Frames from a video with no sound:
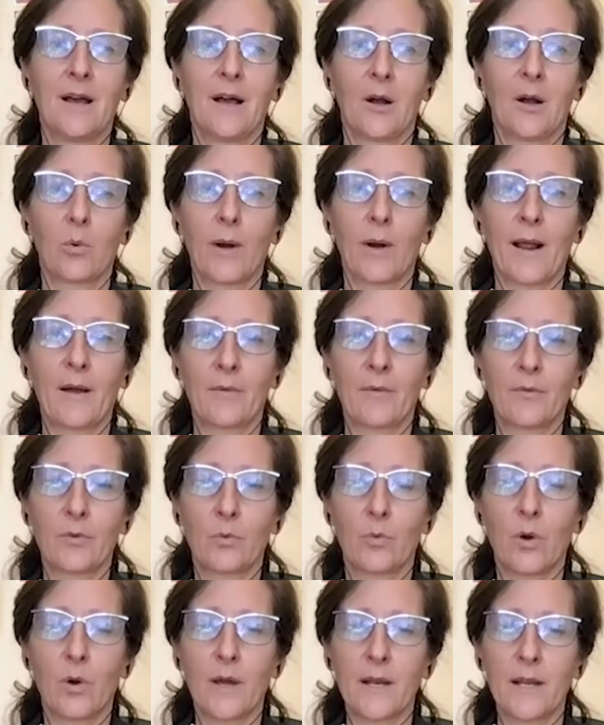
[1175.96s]
around
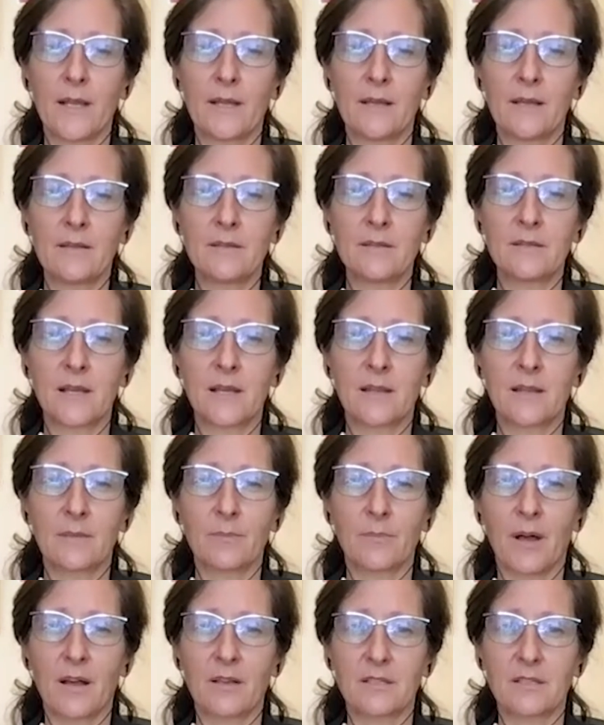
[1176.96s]
what is and the
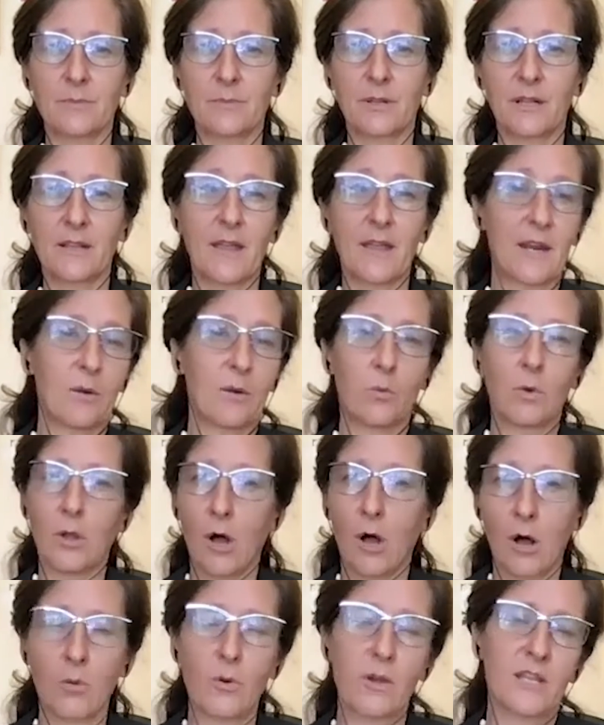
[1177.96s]
possibility that it will
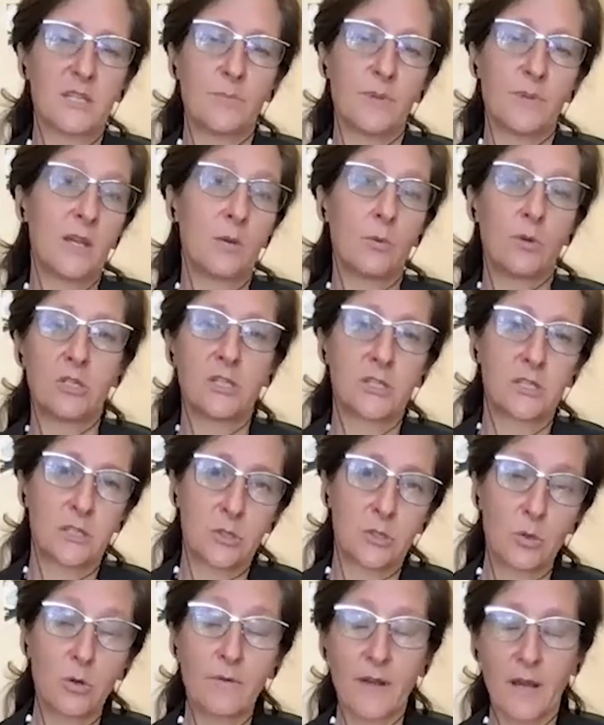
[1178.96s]
always be, which is
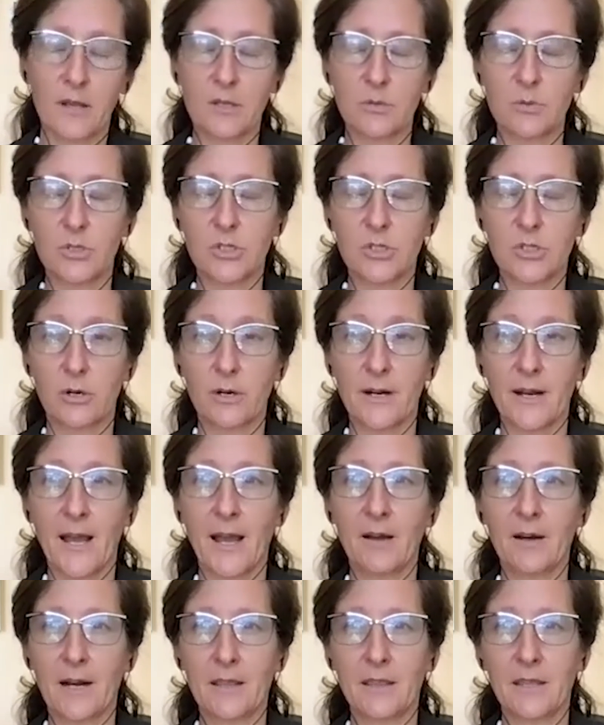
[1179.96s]
sort of how you started
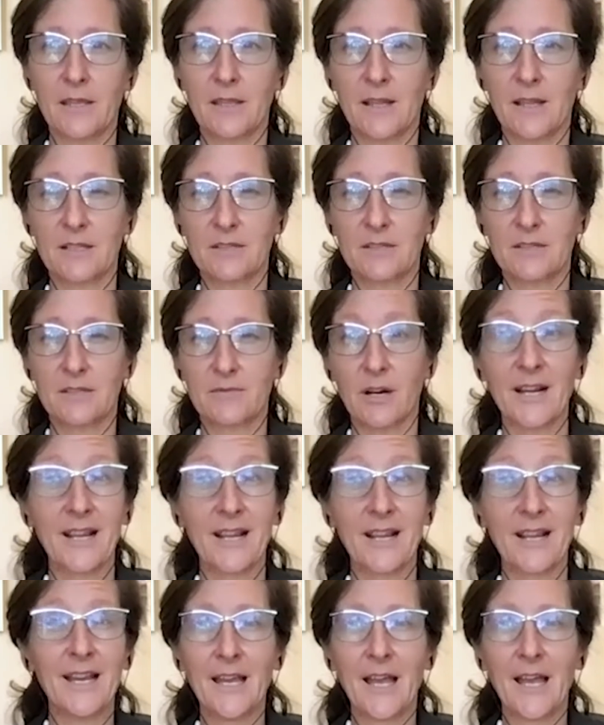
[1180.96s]
out. And I think that's
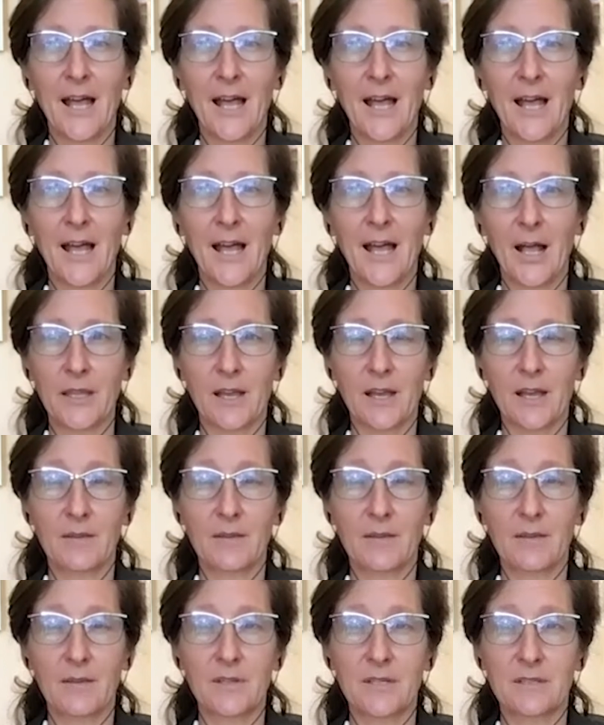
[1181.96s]
very healthy,
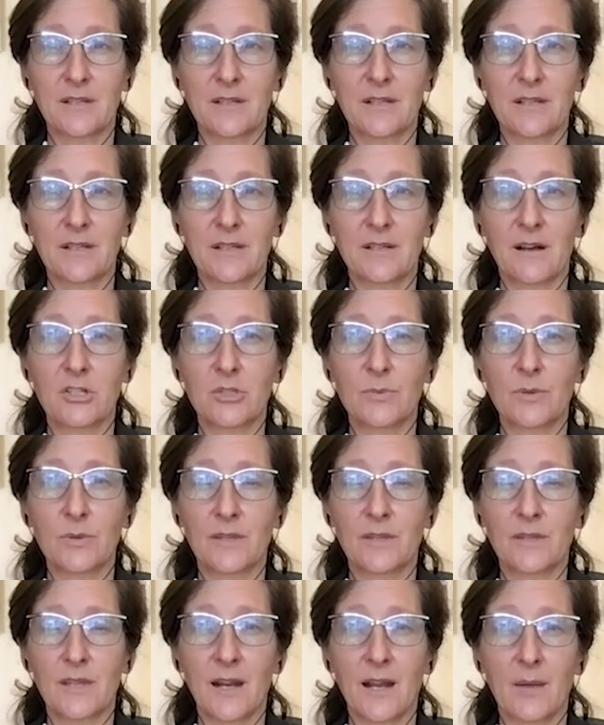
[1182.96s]
kind of this
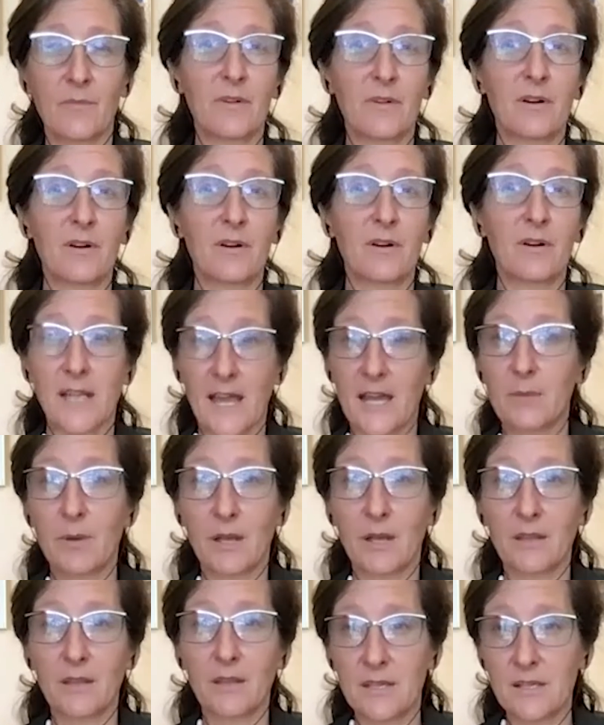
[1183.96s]
acknowledgement that I'm very
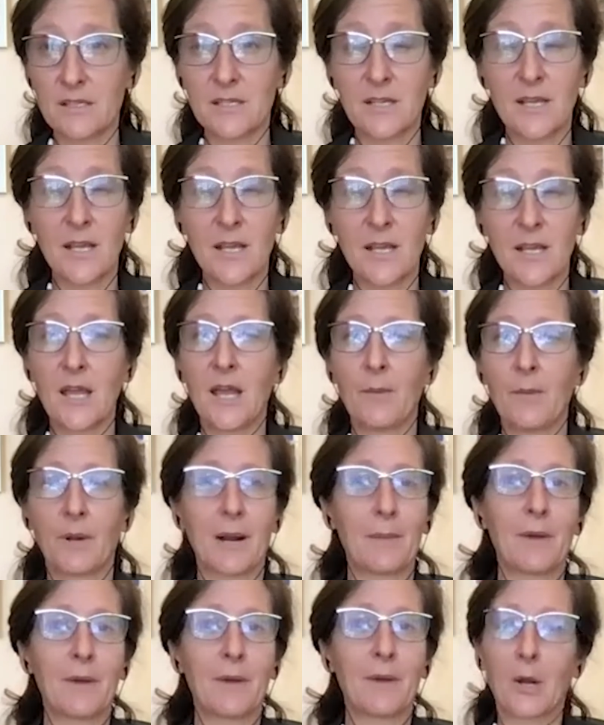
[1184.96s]
sad about this,
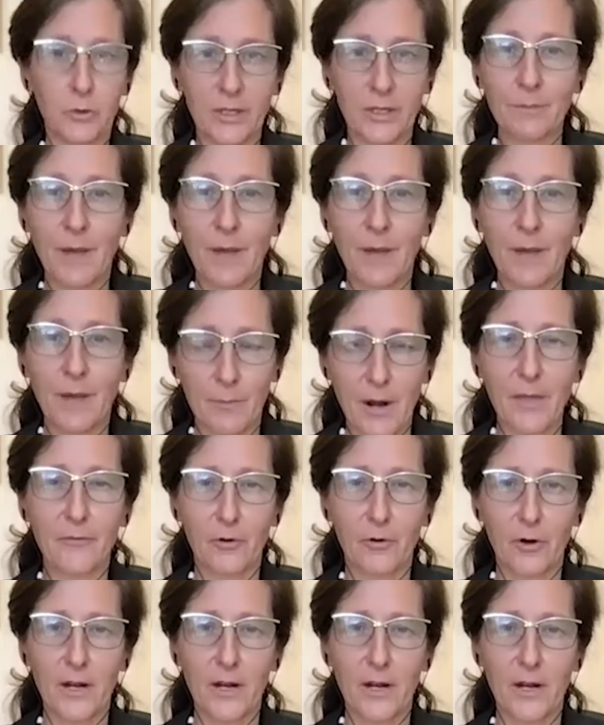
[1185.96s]
but I'm not holding my
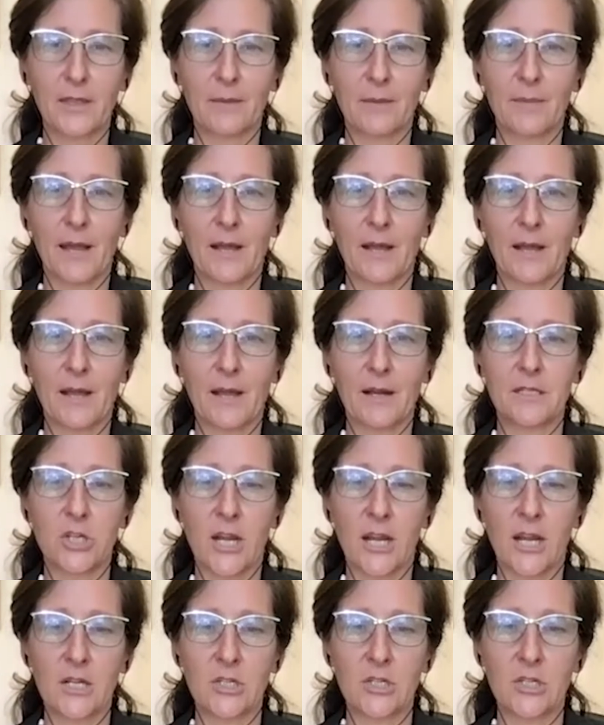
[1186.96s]
breath for anything about it
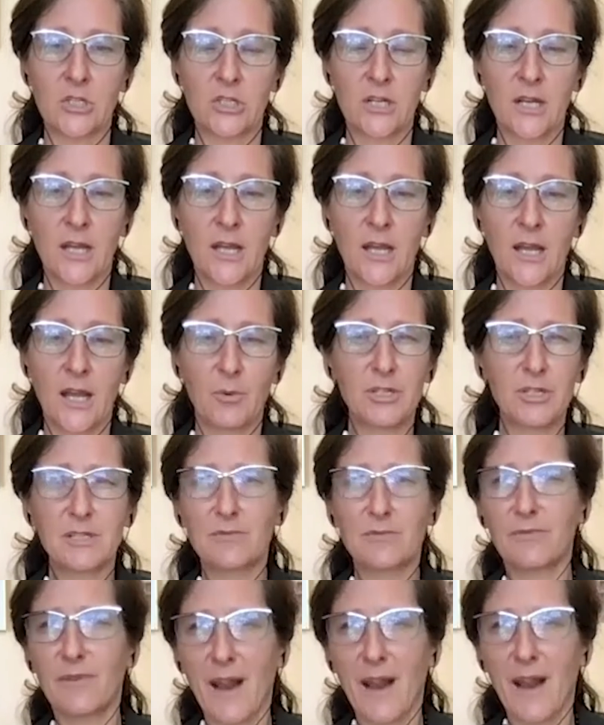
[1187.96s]
to change,
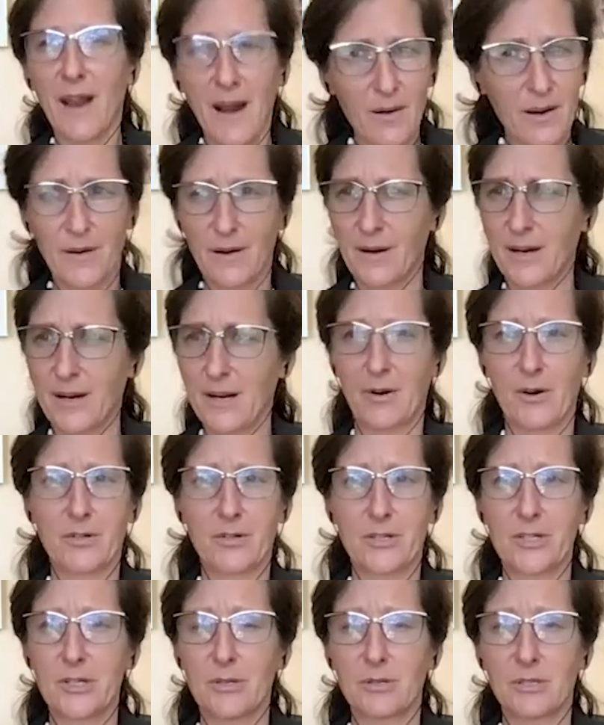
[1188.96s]
which is very, very
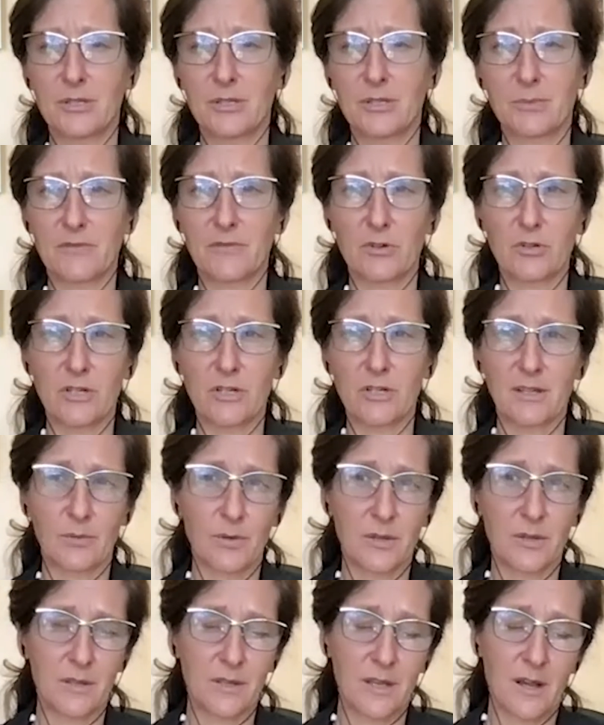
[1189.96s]
hard to do, especially if you're
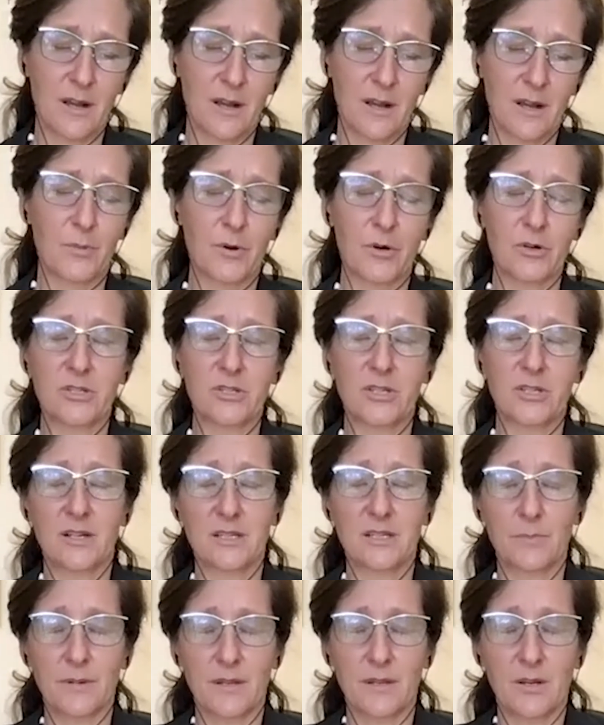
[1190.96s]
dealing with a younger person,
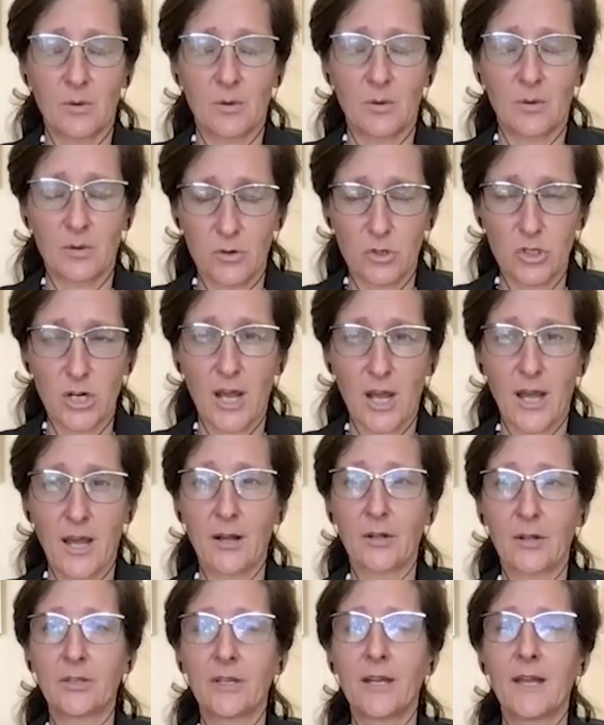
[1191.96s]
your
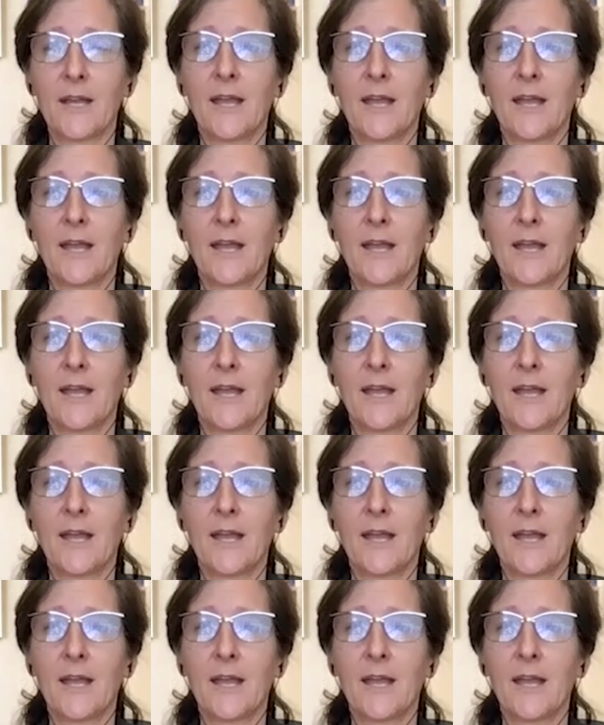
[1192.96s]
child.